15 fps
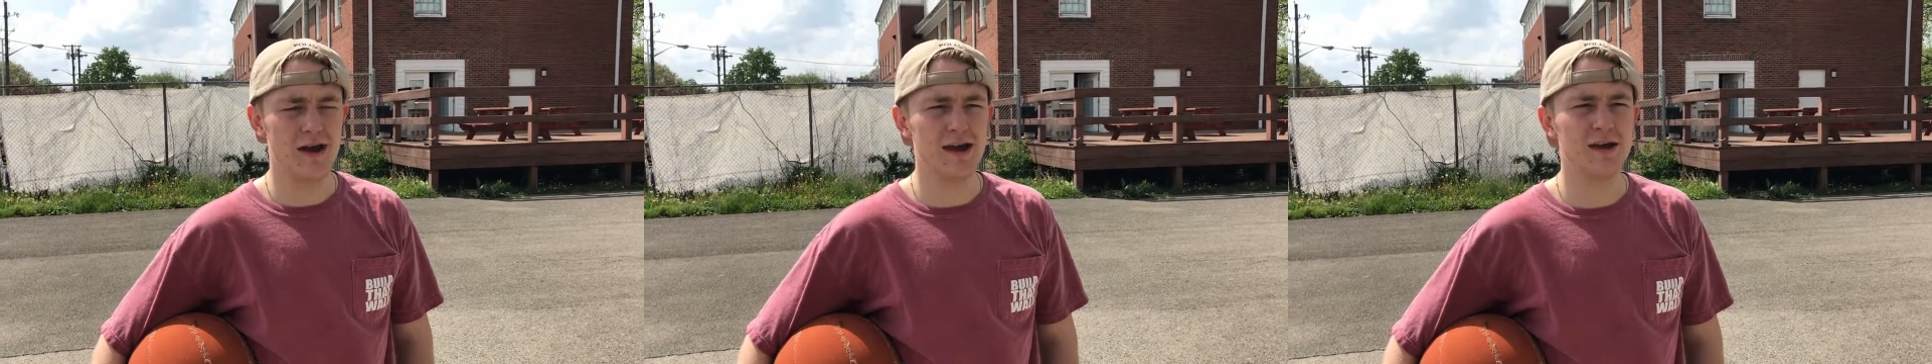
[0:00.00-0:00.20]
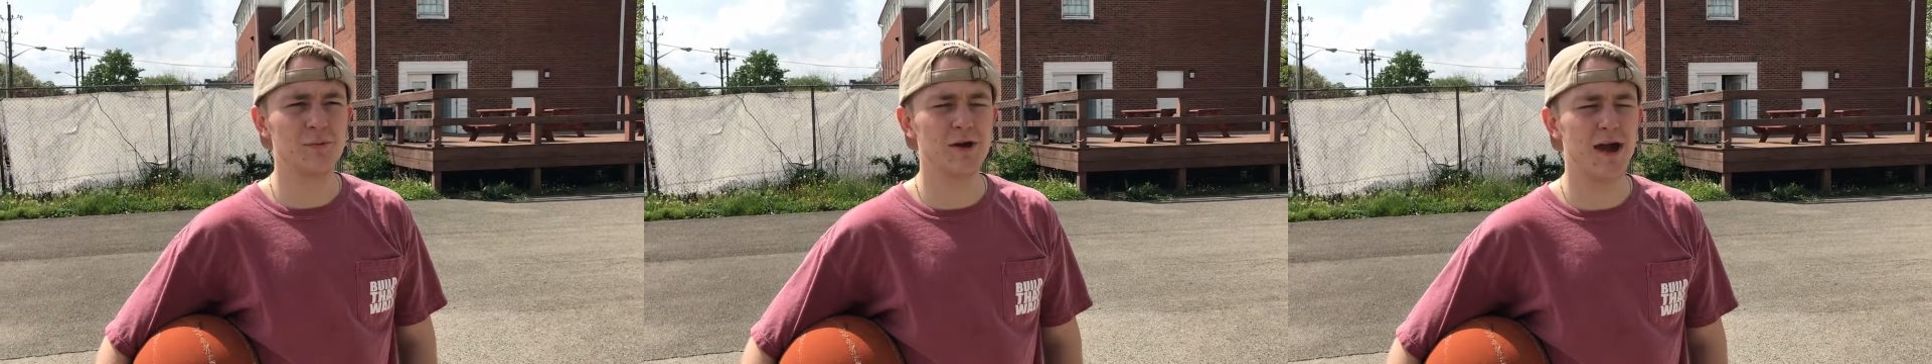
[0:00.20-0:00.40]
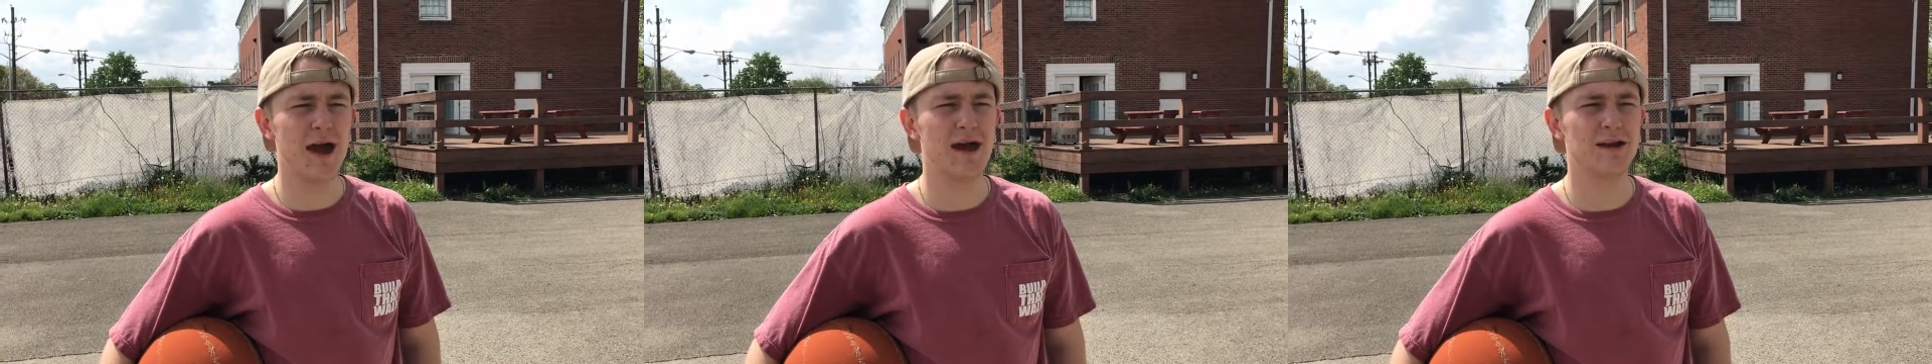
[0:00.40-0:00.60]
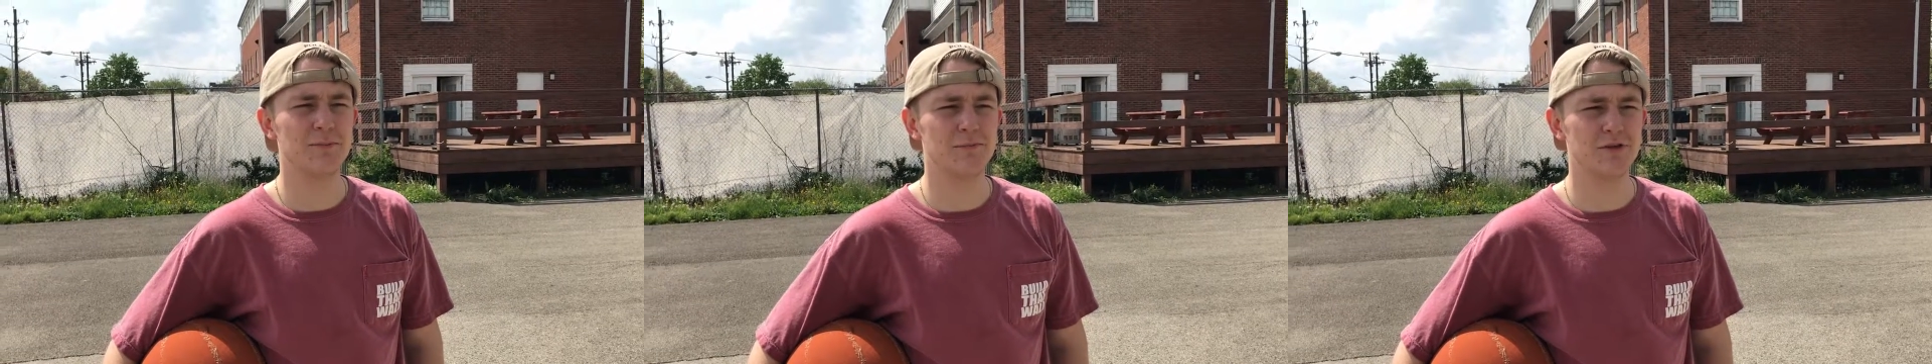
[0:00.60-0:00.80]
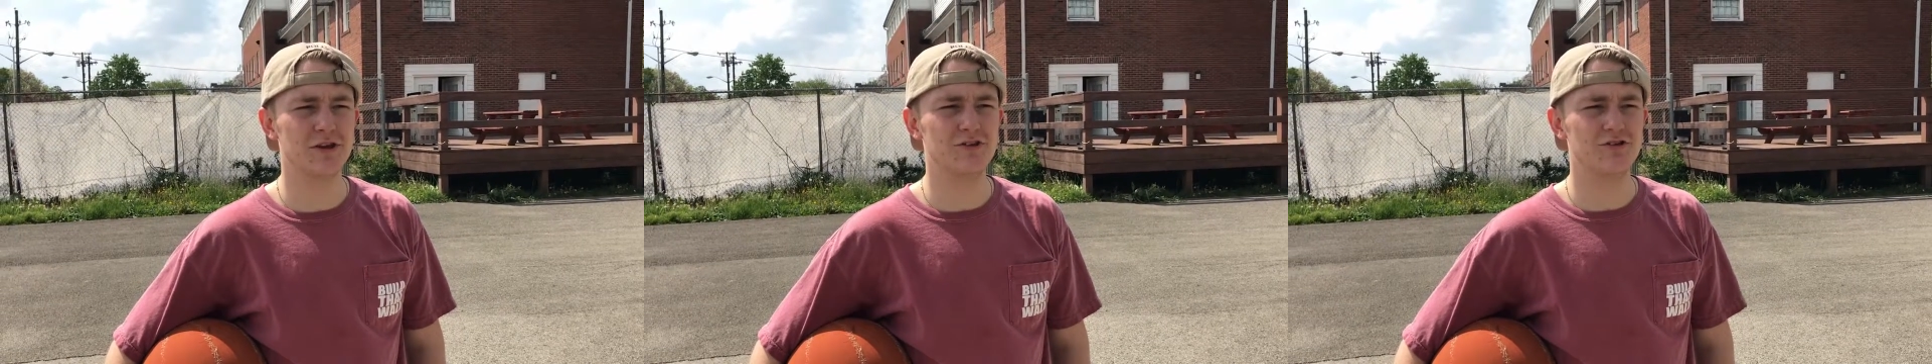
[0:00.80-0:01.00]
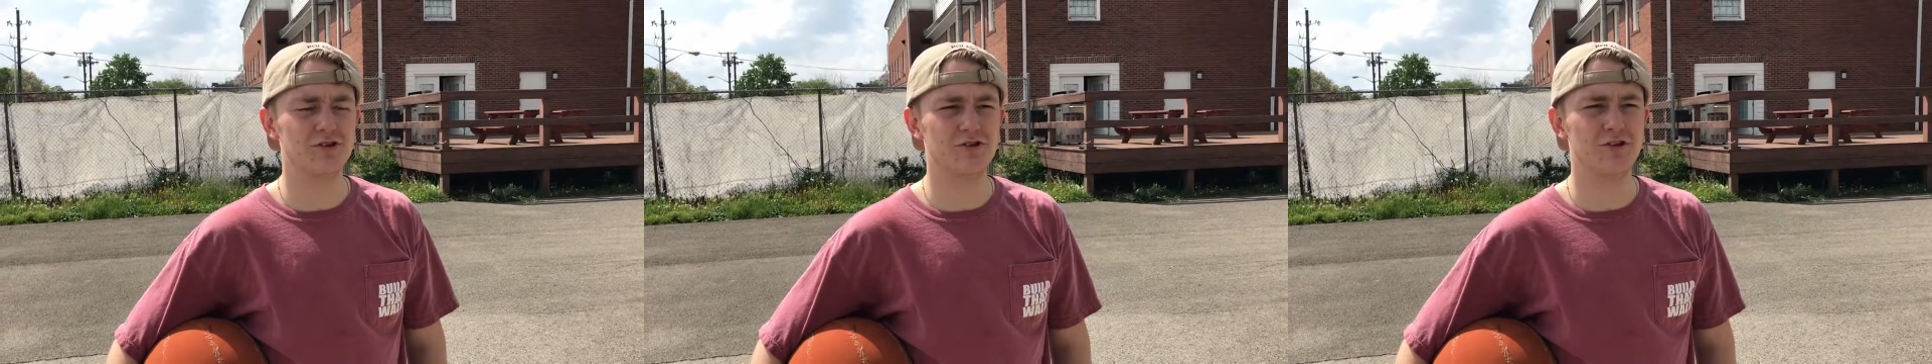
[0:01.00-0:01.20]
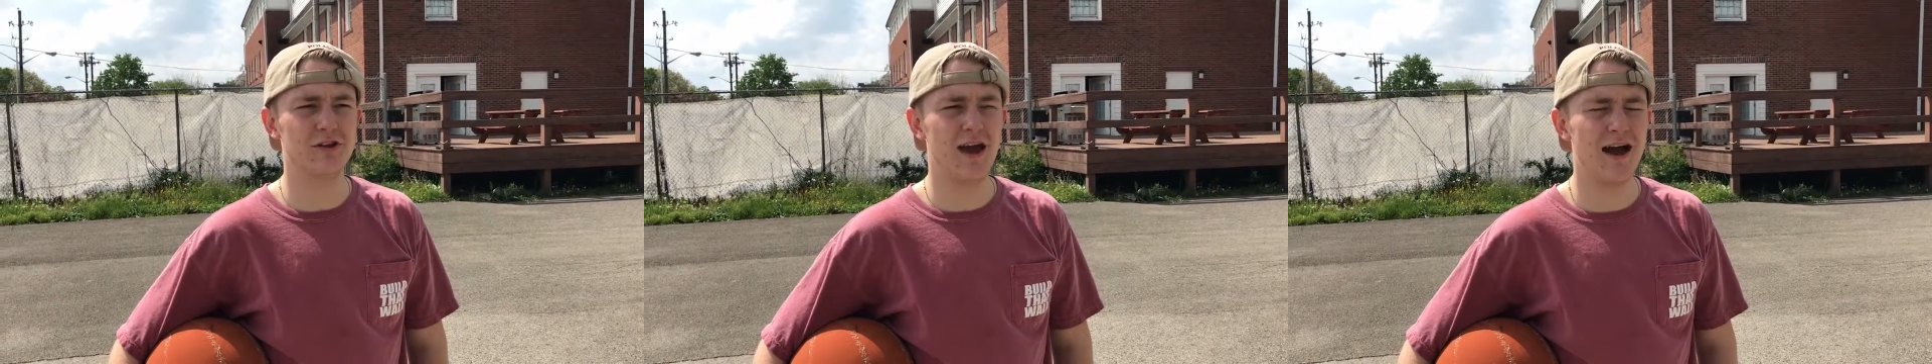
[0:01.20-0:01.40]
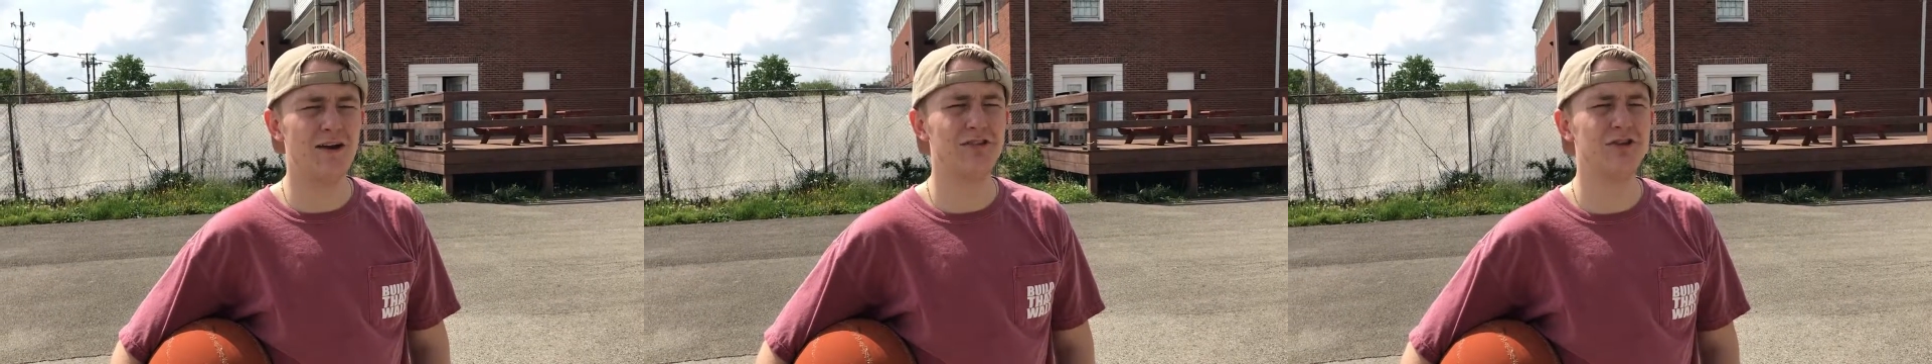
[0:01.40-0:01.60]
and we added bleach to
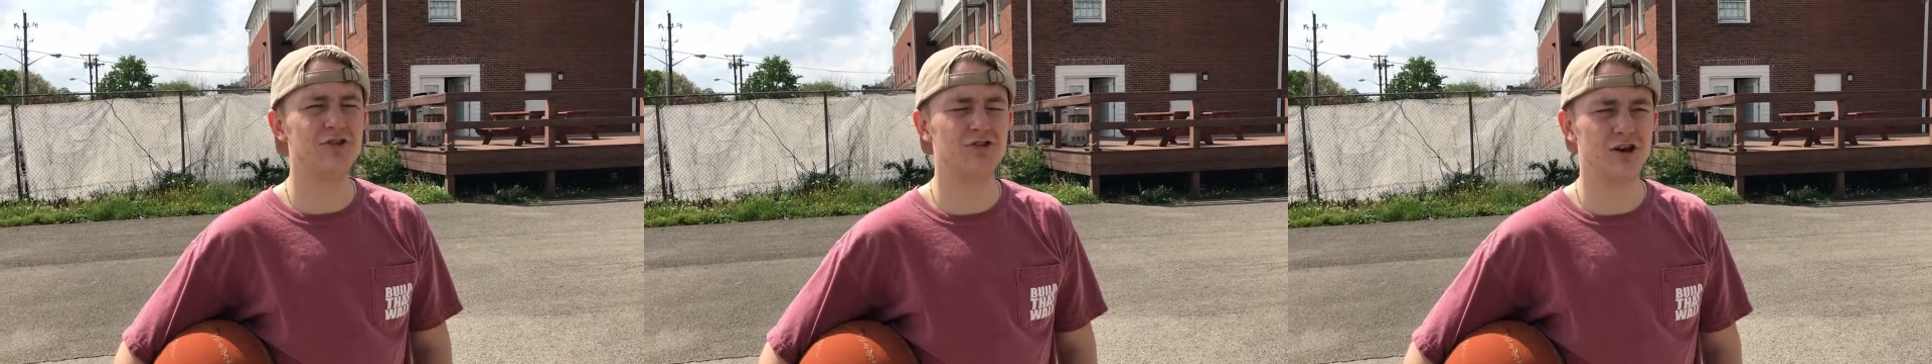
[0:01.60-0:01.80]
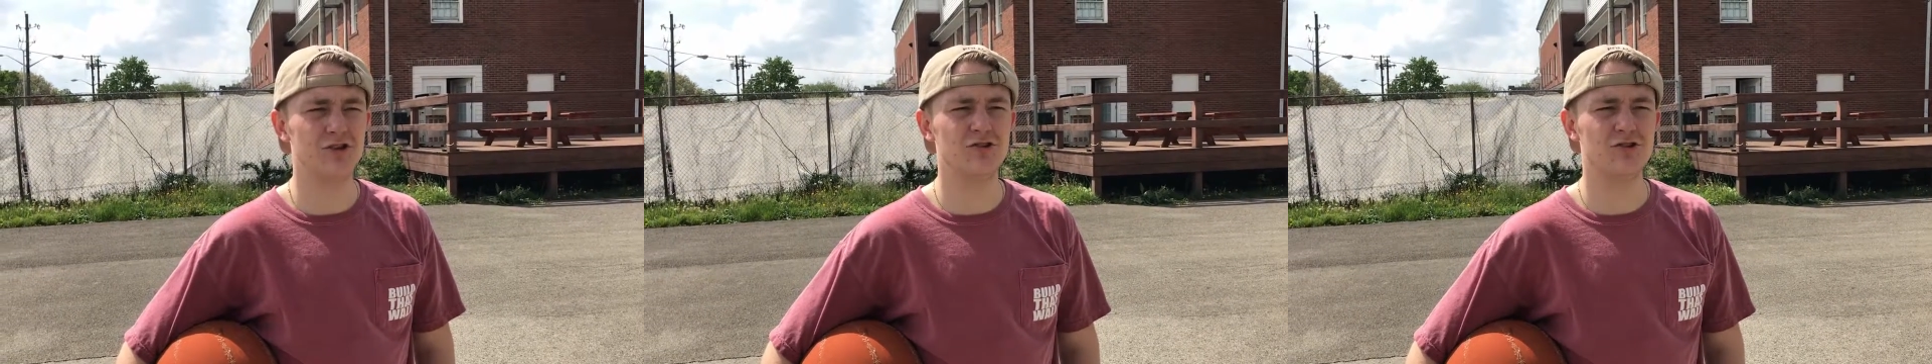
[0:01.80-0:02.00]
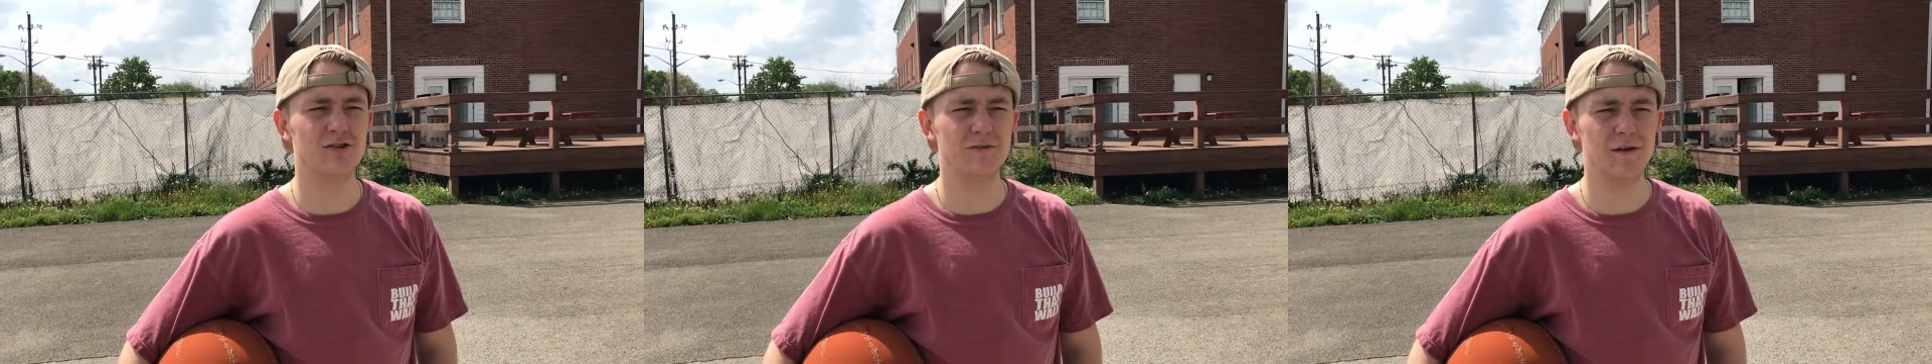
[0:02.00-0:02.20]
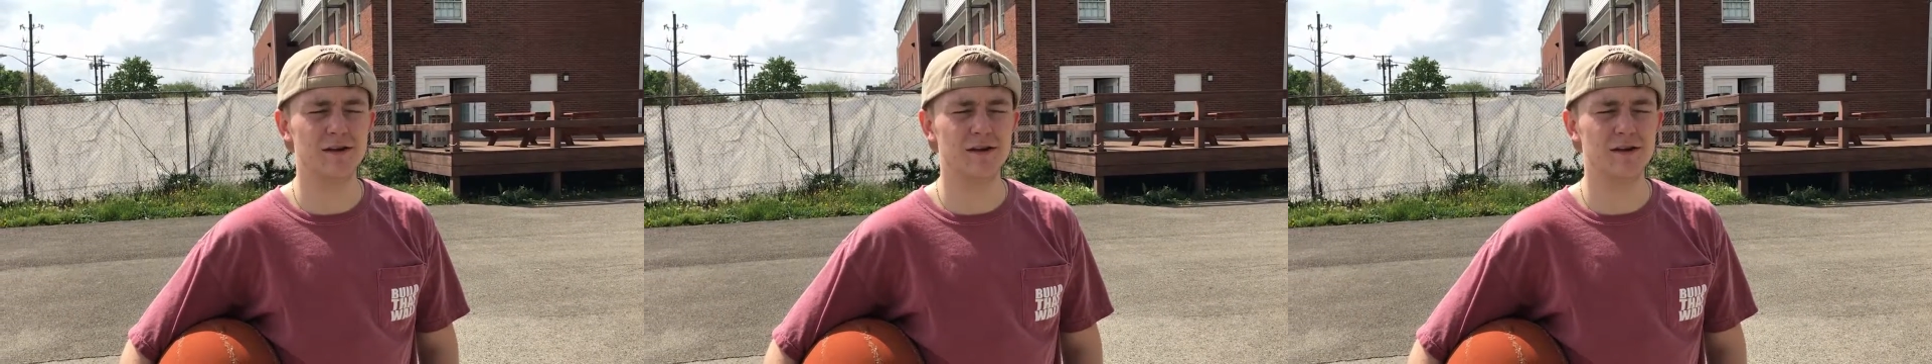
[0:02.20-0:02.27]
see how these changes